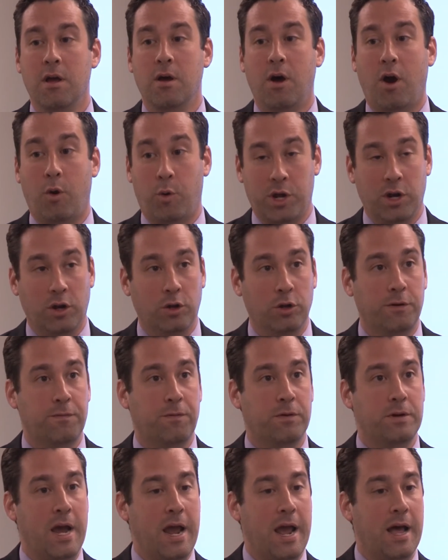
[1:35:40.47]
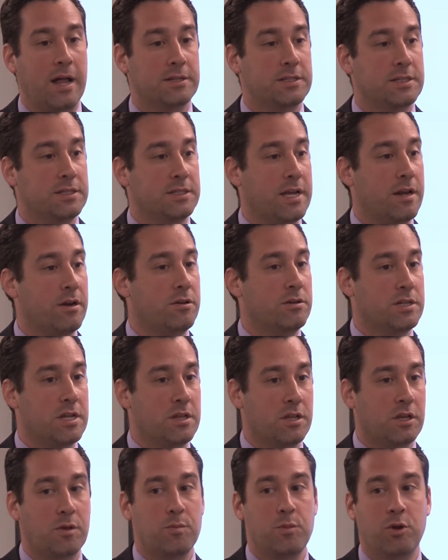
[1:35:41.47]
Are we going to look for dialysis centers in
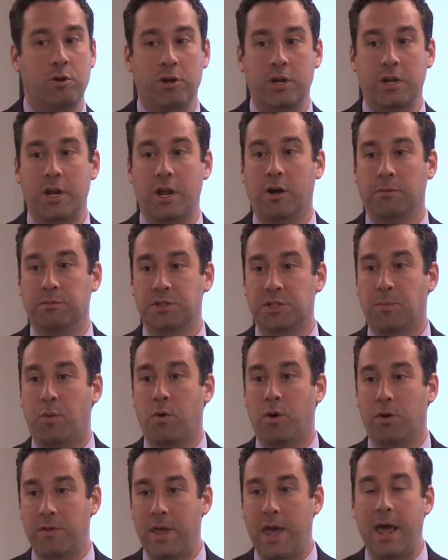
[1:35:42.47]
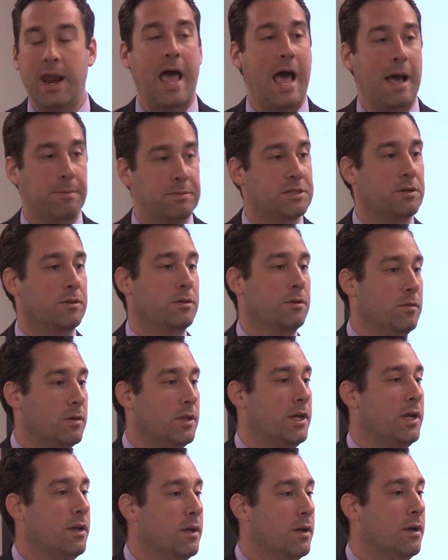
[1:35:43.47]
the community to help support that?
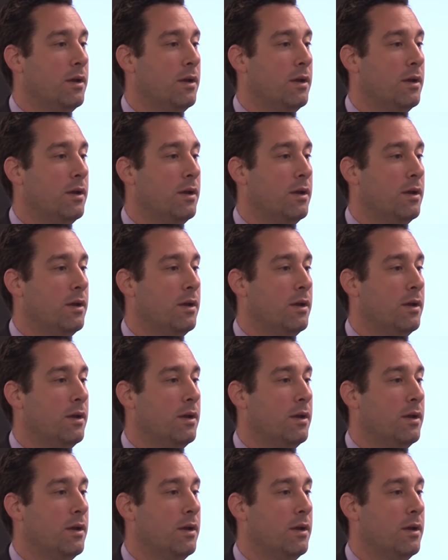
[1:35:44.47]
Absolutely.